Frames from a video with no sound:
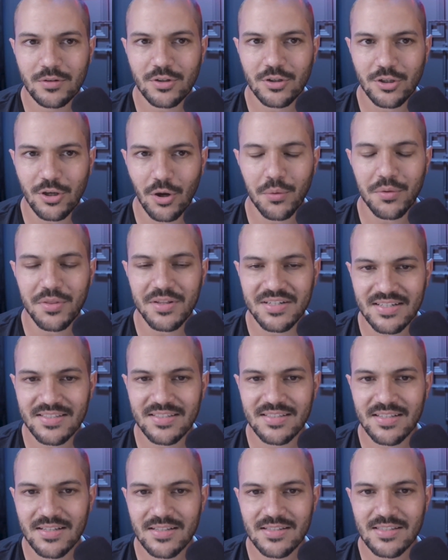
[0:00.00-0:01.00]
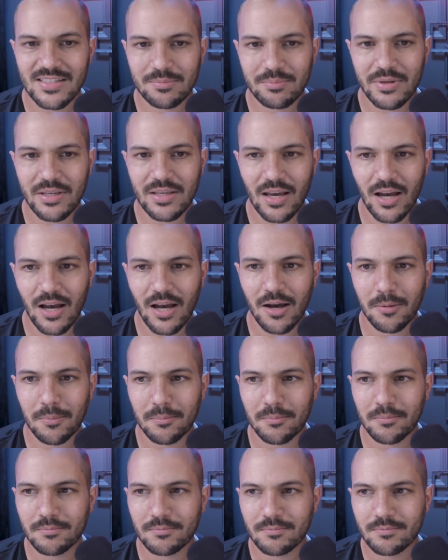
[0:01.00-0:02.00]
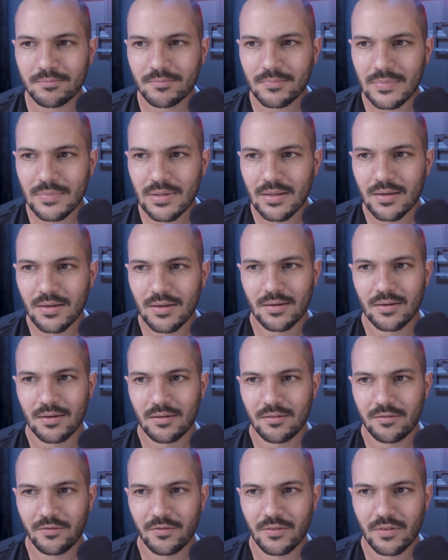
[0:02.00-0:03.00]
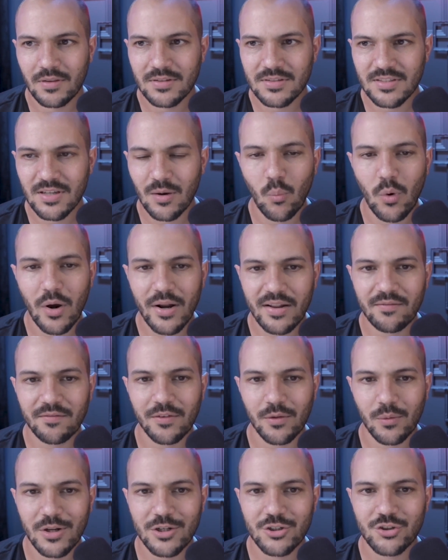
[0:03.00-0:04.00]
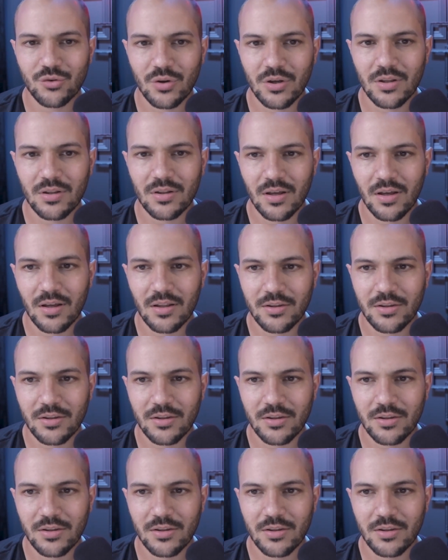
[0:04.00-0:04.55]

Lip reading: to go the distance and become somewhat influential.